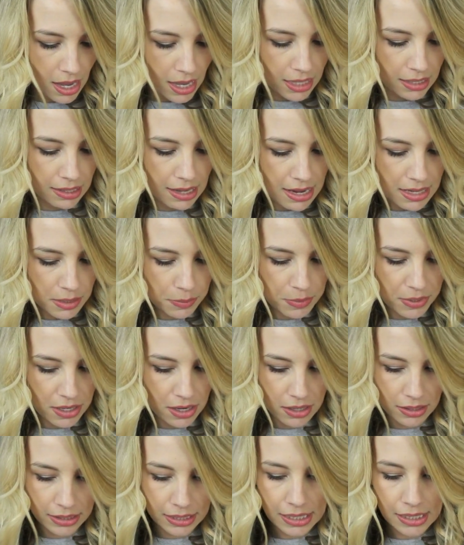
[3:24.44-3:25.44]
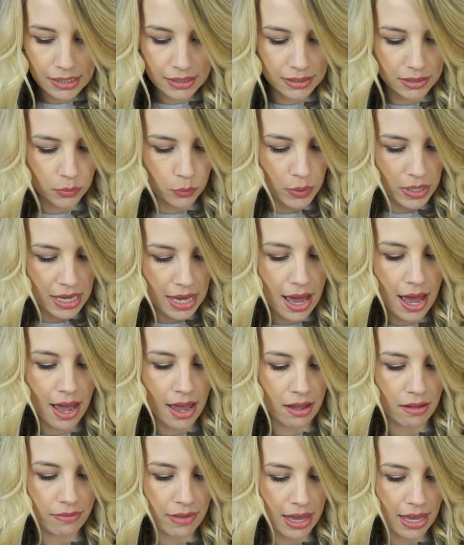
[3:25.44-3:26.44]
Last but not least, we
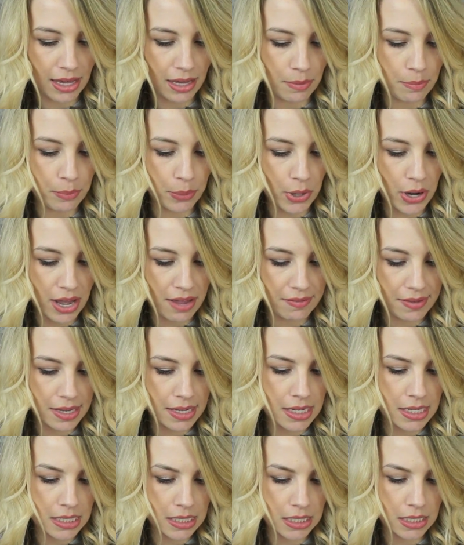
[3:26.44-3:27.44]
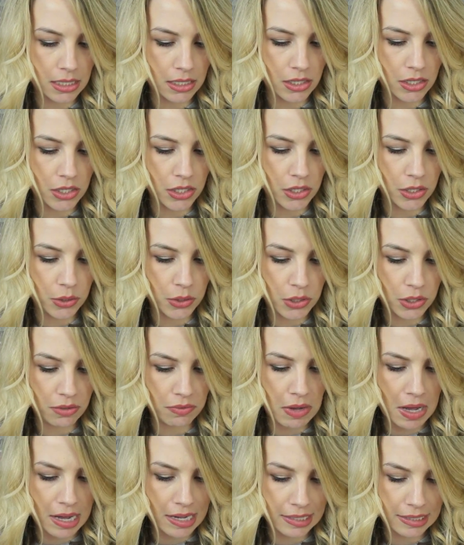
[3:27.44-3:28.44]
have a Previs
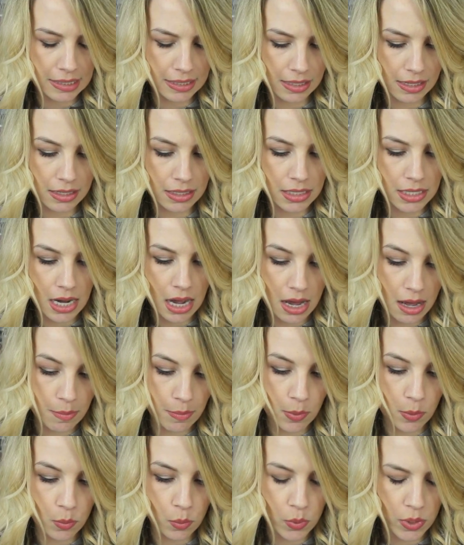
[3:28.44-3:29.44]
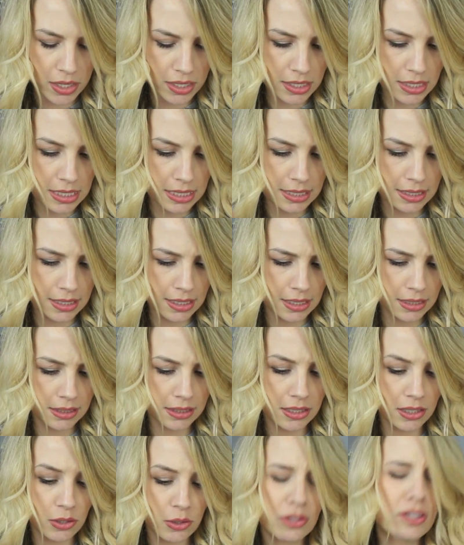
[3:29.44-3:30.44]
Nutrify Skin Type one to six
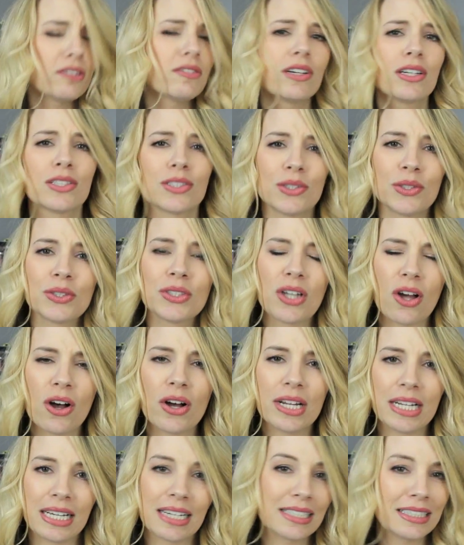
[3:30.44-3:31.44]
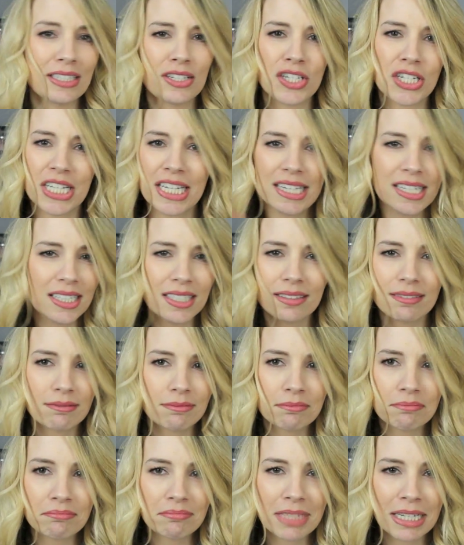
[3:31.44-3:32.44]
Universal Tonic. Did you get
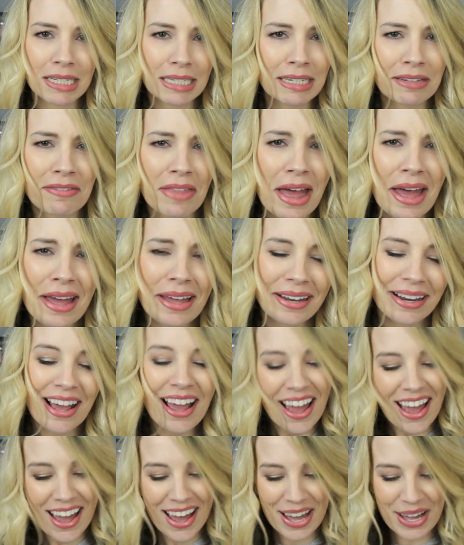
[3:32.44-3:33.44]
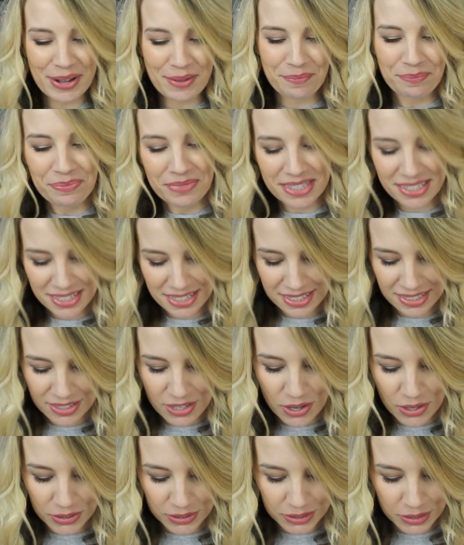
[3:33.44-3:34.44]
any of that? Um, this is
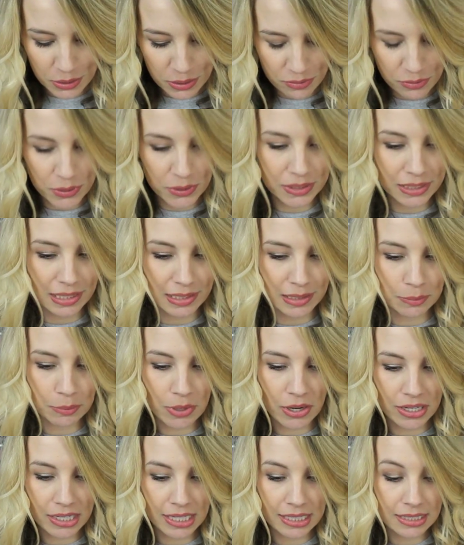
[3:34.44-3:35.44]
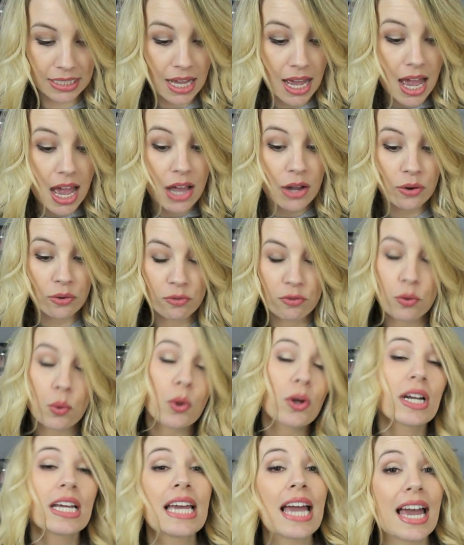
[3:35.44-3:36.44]
also a full-size product.
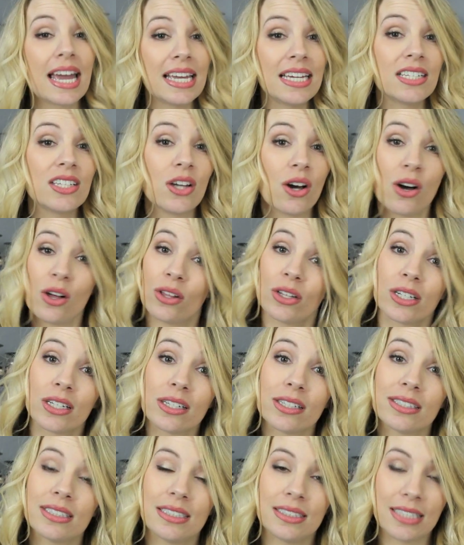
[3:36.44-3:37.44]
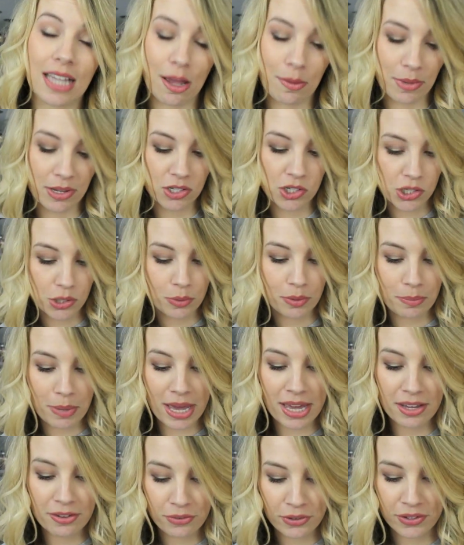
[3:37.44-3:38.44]
forty-eight dollars is how much you would
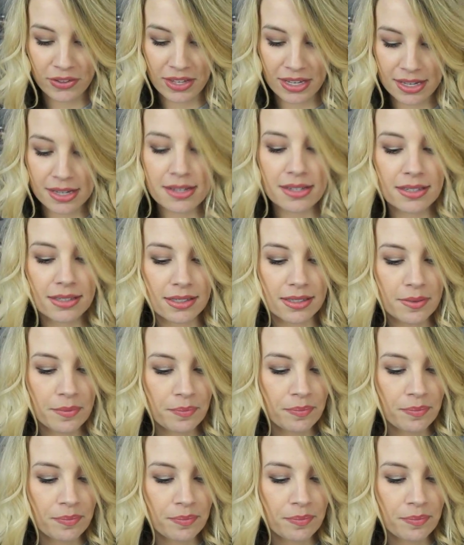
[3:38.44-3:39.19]
pay for this